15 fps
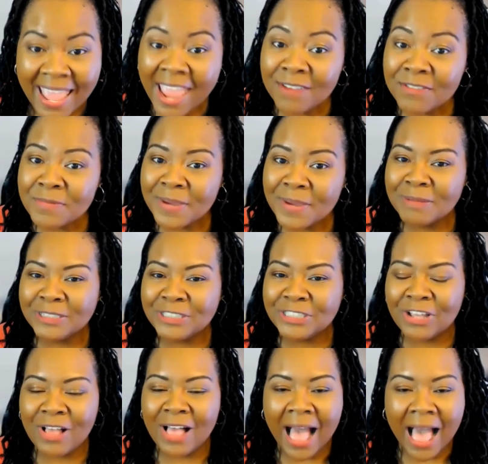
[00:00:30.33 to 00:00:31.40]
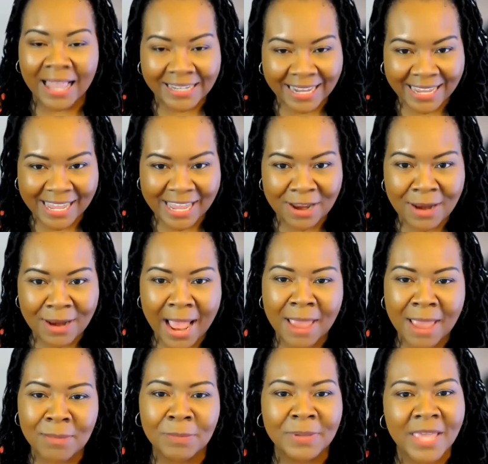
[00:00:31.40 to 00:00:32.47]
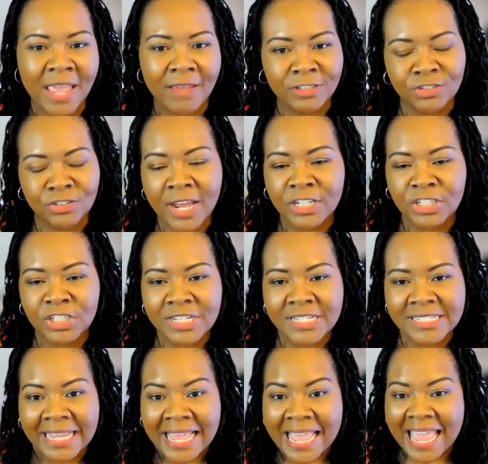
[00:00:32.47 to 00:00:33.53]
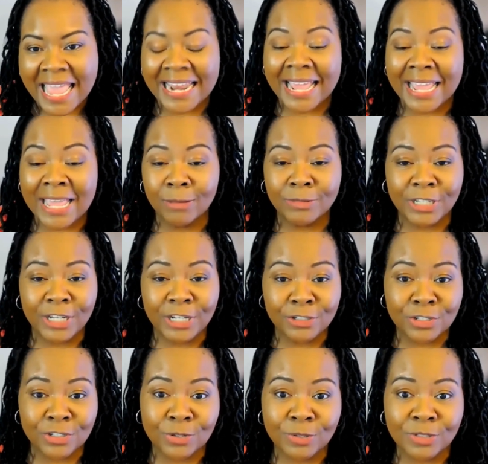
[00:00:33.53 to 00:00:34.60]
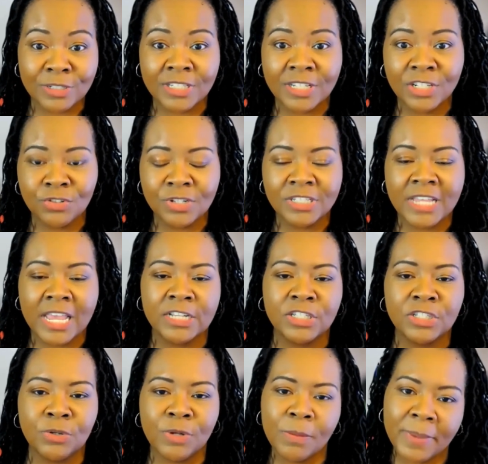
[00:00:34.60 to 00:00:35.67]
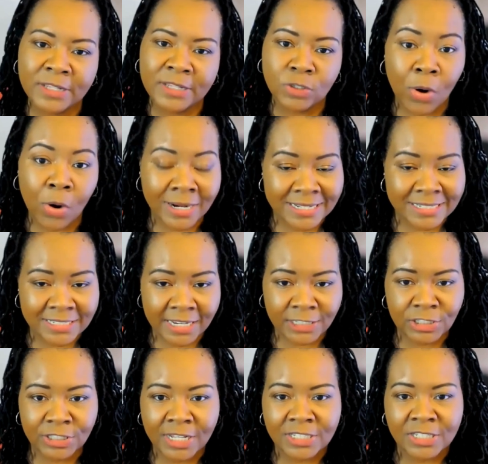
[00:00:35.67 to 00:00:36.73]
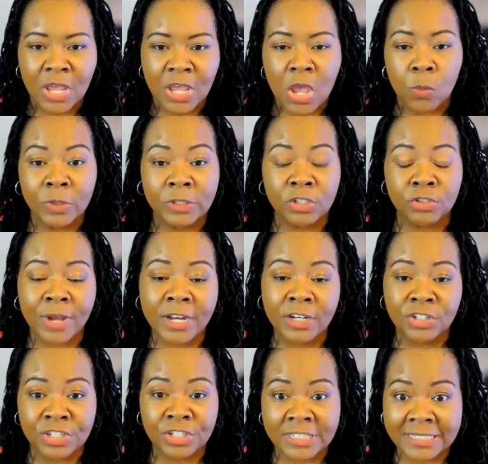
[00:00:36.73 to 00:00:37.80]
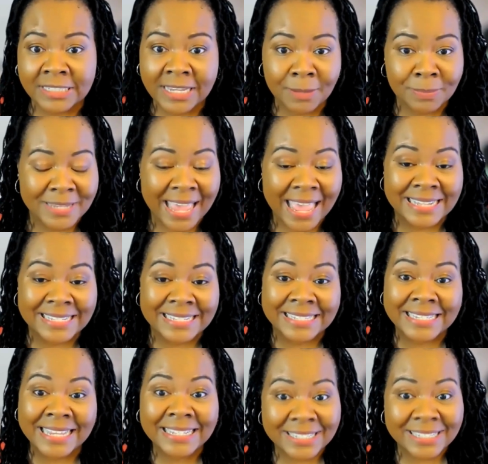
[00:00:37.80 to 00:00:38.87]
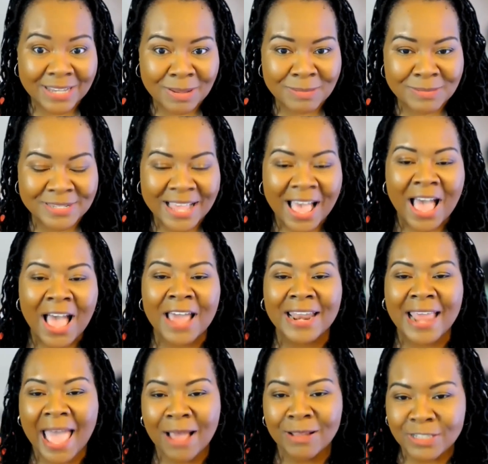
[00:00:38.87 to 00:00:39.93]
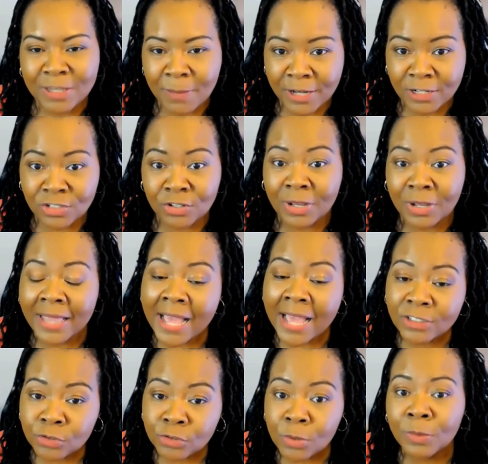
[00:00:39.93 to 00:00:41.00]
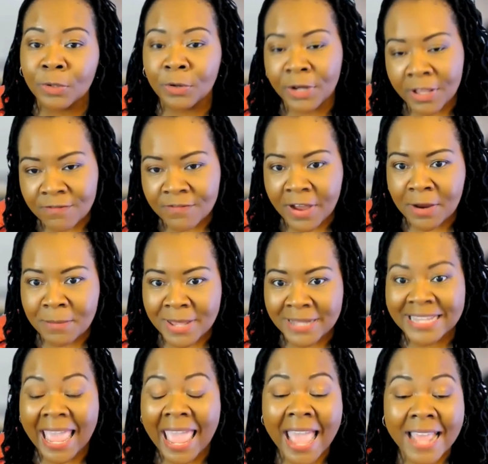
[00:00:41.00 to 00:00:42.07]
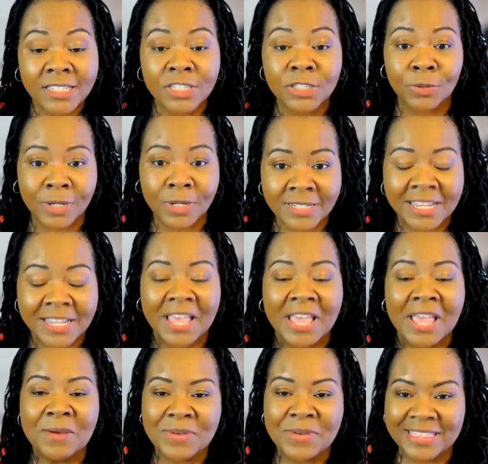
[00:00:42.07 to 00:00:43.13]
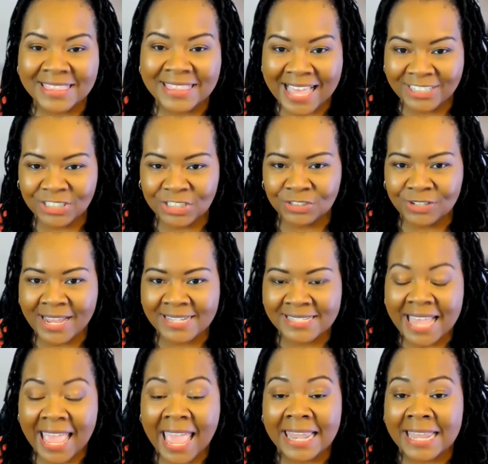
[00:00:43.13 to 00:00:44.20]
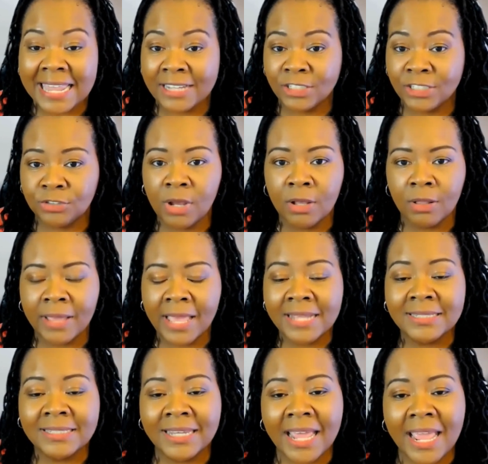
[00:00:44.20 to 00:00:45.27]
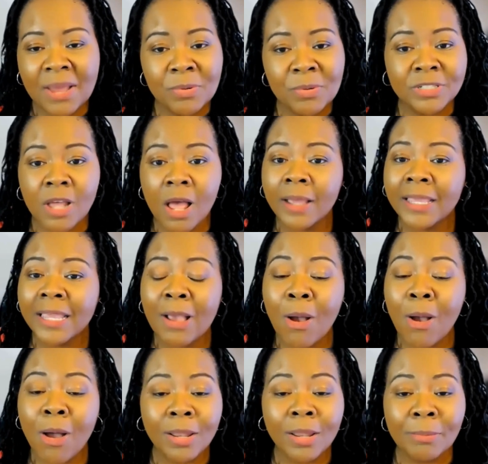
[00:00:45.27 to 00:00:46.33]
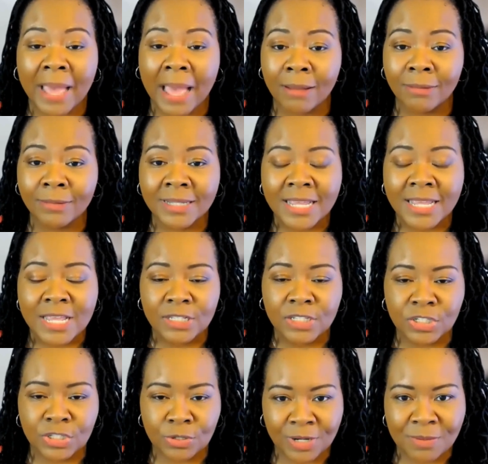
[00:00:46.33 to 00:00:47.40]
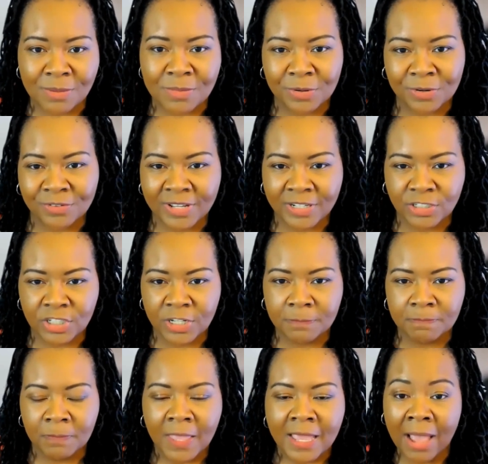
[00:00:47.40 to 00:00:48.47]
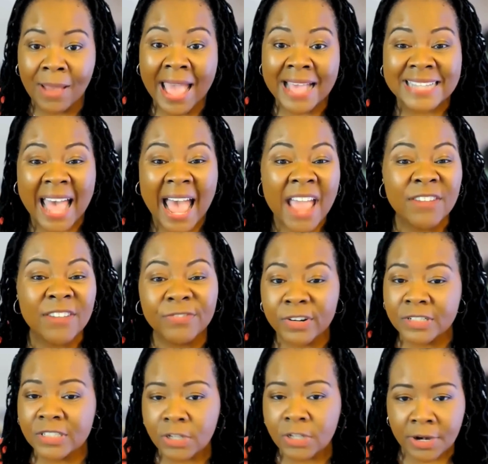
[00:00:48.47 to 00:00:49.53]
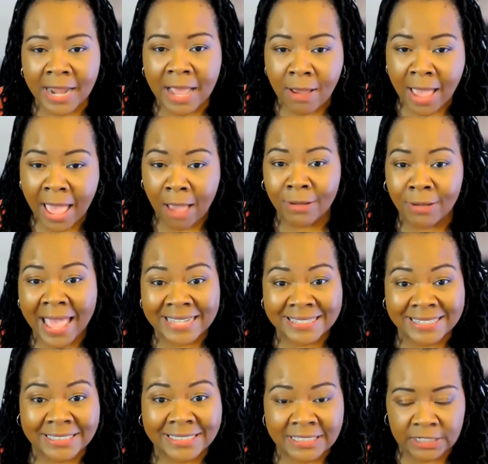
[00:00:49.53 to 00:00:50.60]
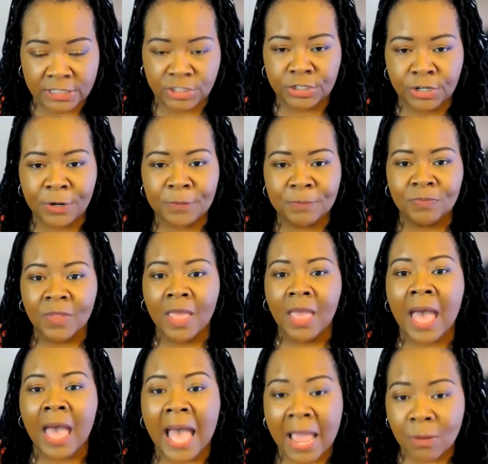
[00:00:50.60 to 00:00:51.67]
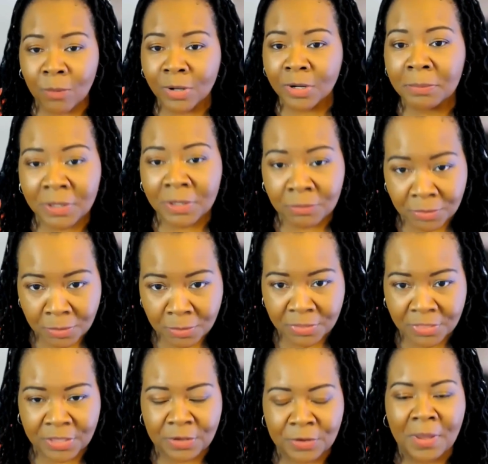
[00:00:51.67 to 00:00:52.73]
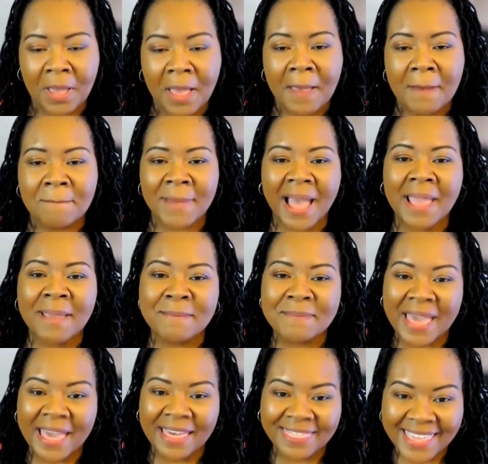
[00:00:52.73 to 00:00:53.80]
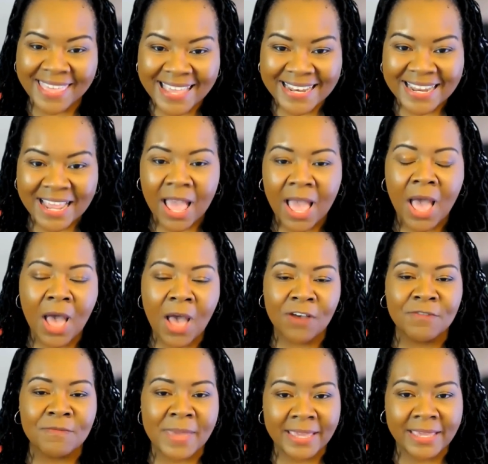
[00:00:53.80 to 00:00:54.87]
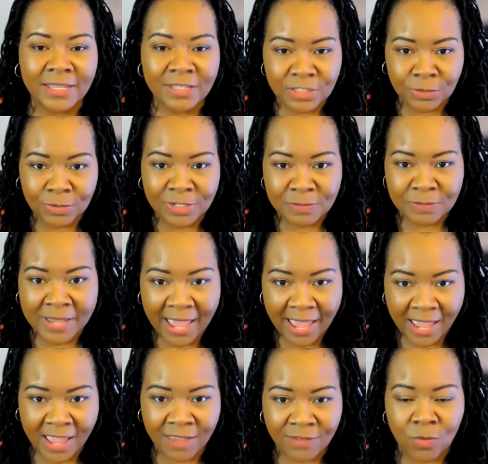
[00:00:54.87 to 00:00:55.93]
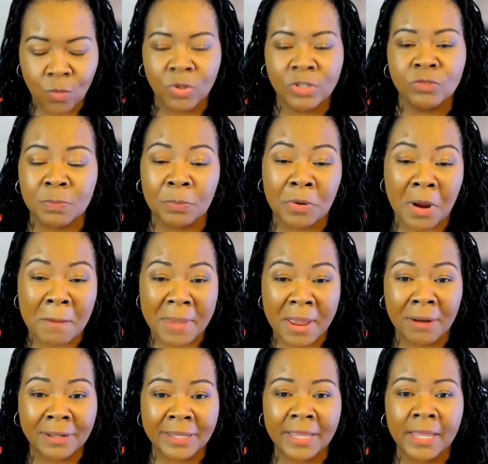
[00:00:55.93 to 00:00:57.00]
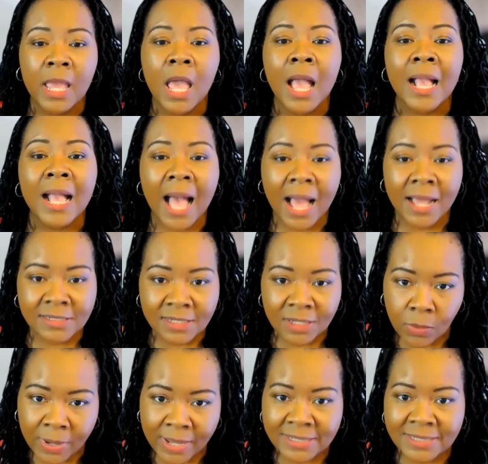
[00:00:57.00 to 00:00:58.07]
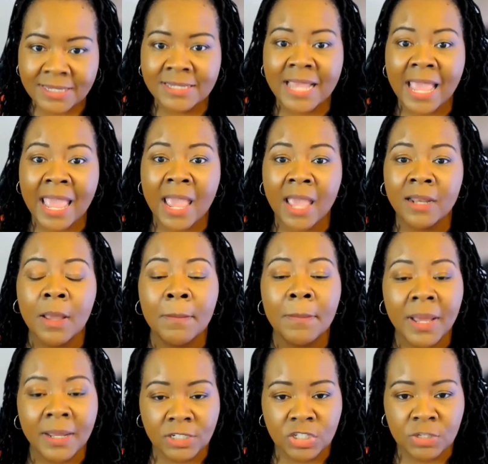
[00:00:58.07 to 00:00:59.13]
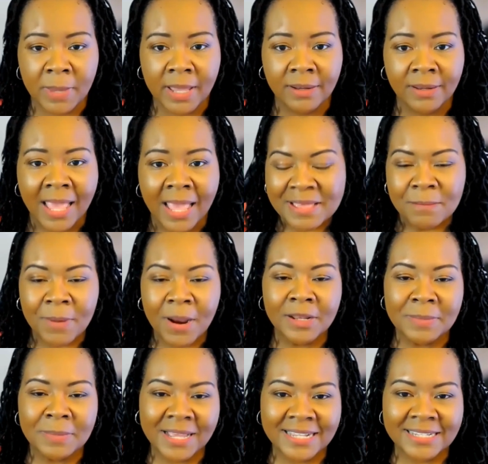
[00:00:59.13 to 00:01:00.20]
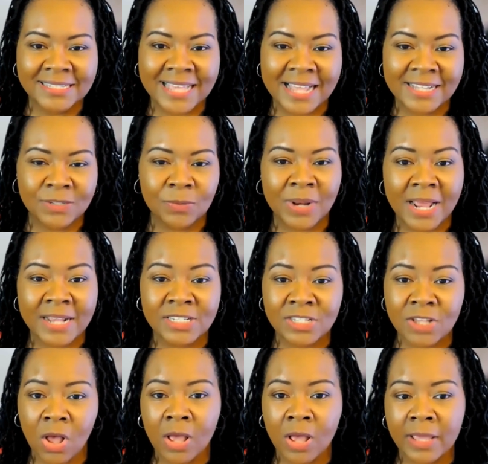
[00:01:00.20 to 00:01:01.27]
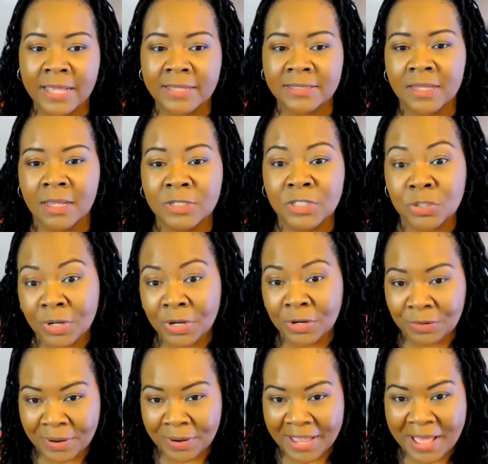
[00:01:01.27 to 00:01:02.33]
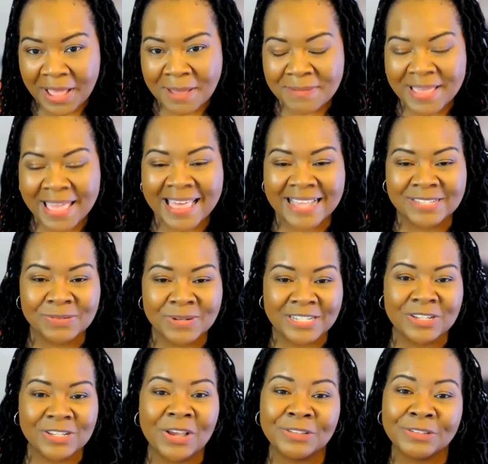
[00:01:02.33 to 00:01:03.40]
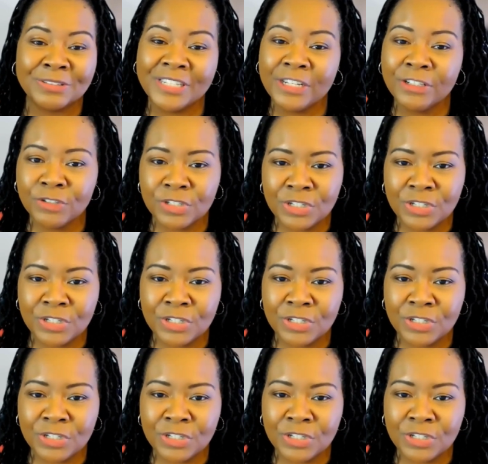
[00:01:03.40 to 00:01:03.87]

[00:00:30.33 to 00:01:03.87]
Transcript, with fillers: Hey everybody, Michele Holiday here. I am a behavior strategist and I help teachers, schools, districts, and student-based organizations with strategies, tips, and systems on how to manage their classroom, learning environment, and students with less stress and less struggle. And today we're talking all about student motivation. As I first started out as a teacher, I wanna be real with you. My method of making students behave was primarily consequences and punishment partly because that's what I saw as a student growing up, and that's what I saw other teachers